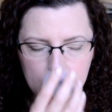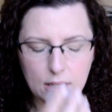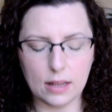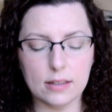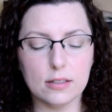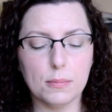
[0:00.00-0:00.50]

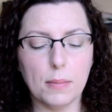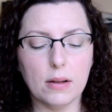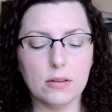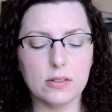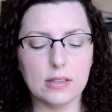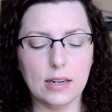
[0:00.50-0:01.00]
Yeah, the
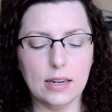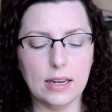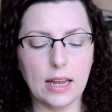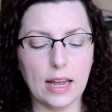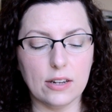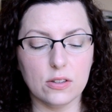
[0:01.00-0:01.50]
smell's still in
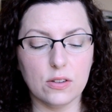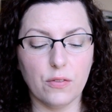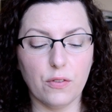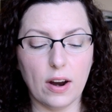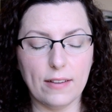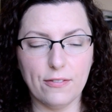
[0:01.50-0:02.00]
here, just a
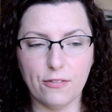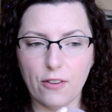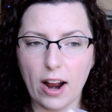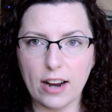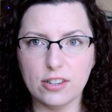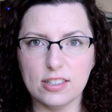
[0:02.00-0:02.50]
very
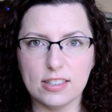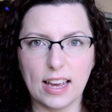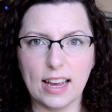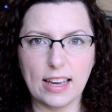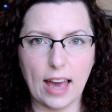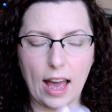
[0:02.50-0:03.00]
fresh,
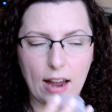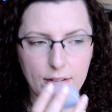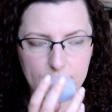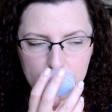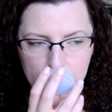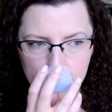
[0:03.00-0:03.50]

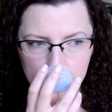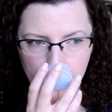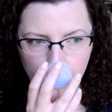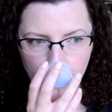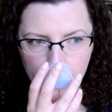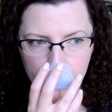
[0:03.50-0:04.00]
skincare-y sort
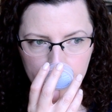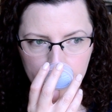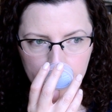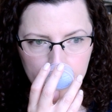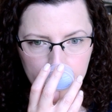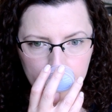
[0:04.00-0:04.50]
of
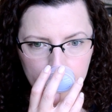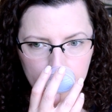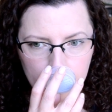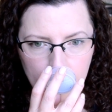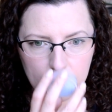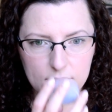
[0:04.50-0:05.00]

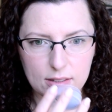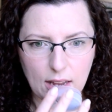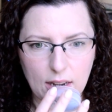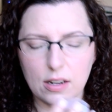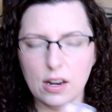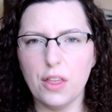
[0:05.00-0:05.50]

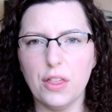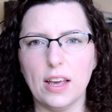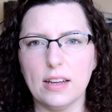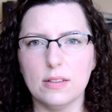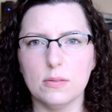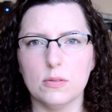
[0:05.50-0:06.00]
scent.
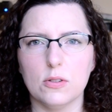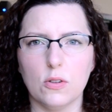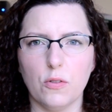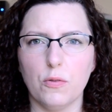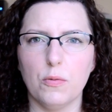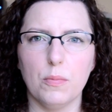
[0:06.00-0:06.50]
Nothing
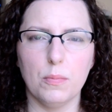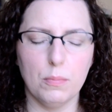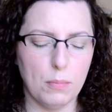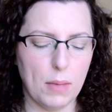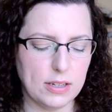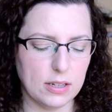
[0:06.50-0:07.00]
sort of
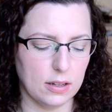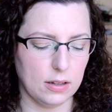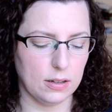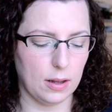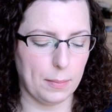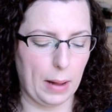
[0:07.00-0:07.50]

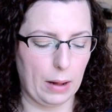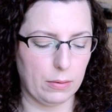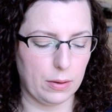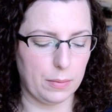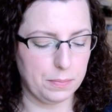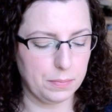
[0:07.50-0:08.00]
medical
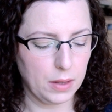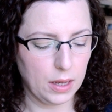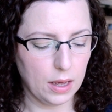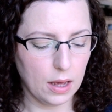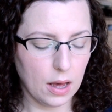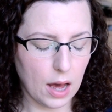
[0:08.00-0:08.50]
about
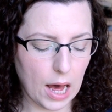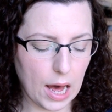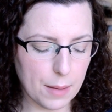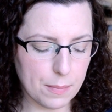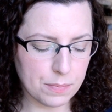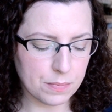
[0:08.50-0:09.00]

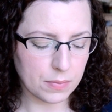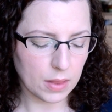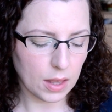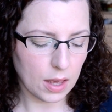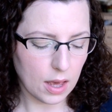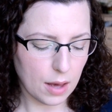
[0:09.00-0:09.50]
them.
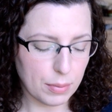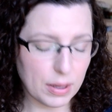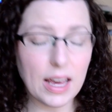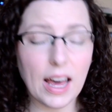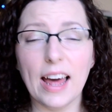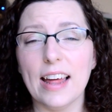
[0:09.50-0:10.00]

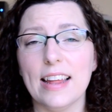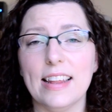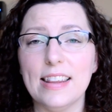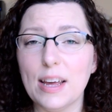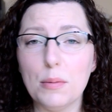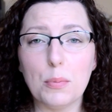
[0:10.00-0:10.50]
But yeah,
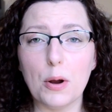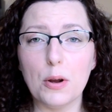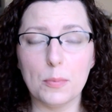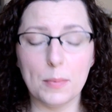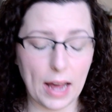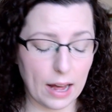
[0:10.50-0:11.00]
they
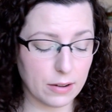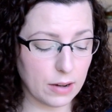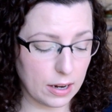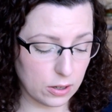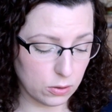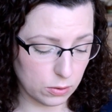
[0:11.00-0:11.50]
broke me out.
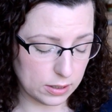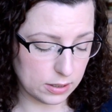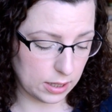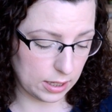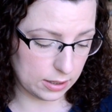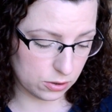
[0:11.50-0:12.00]
And according
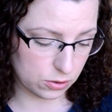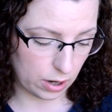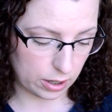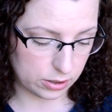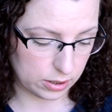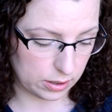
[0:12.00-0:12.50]
to the
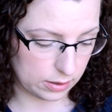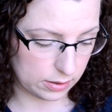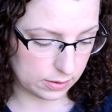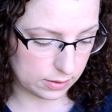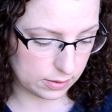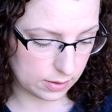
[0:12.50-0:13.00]

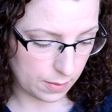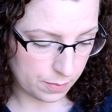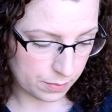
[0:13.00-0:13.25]
instructions,